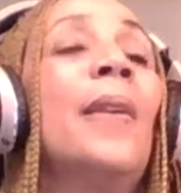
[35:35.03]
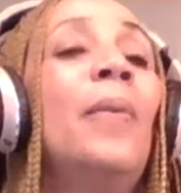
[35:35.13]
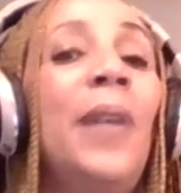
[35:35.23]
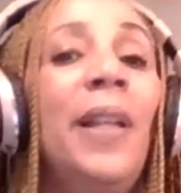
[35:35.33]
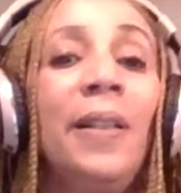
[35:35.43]

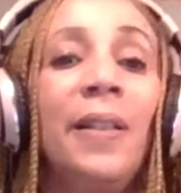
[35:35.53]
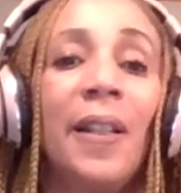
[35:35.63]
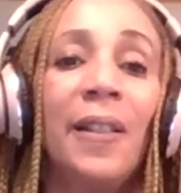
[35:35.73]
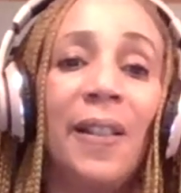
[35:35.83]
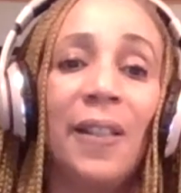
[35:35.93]
Well,
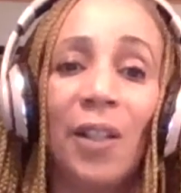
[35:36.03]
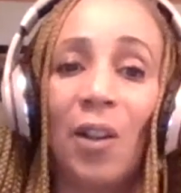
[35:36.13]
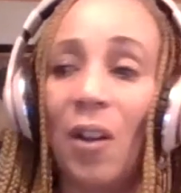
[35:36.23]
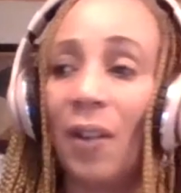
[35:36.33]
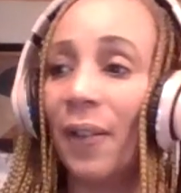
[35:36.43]
that says it
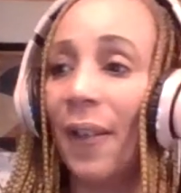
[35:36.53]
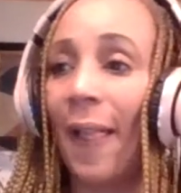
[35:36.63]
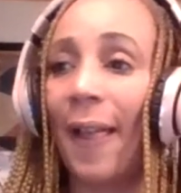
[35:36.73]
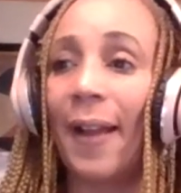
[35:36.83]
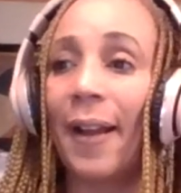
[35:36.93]
all.
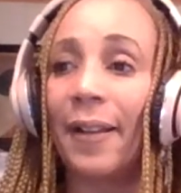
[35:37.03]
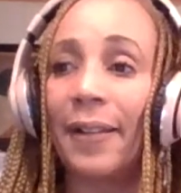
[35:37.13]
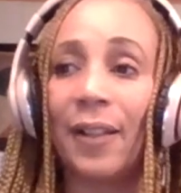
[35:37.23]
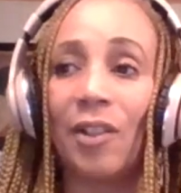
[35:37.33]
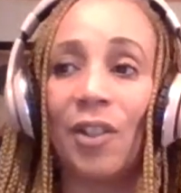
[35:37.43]

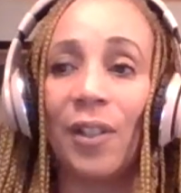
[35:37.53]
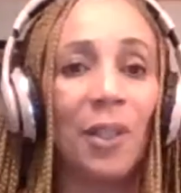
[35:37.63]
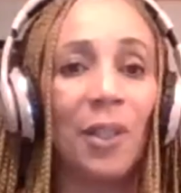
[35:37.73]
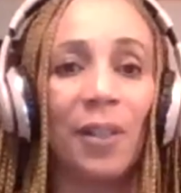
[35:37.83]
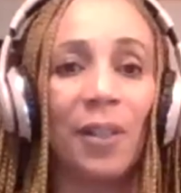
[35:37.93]
There's
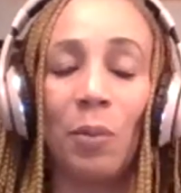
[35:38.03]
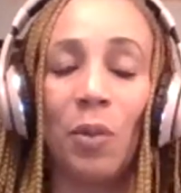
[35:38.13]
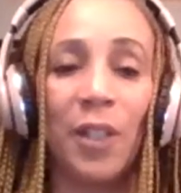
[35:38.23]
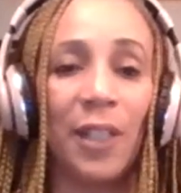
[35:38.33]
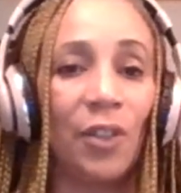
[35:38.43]
not much
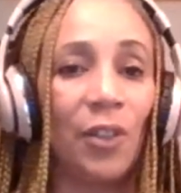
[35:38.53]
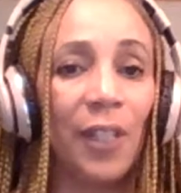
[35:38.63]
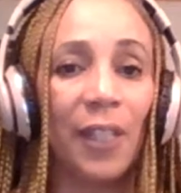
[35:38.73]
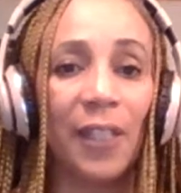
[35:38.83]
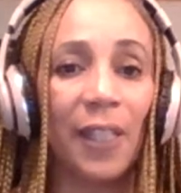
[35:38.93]
more that you
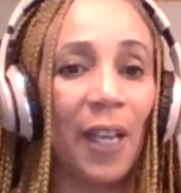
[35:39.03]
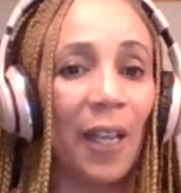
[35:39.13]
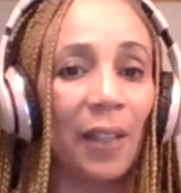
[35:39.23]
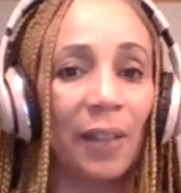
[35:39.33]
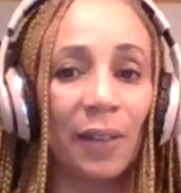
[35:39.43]
can say.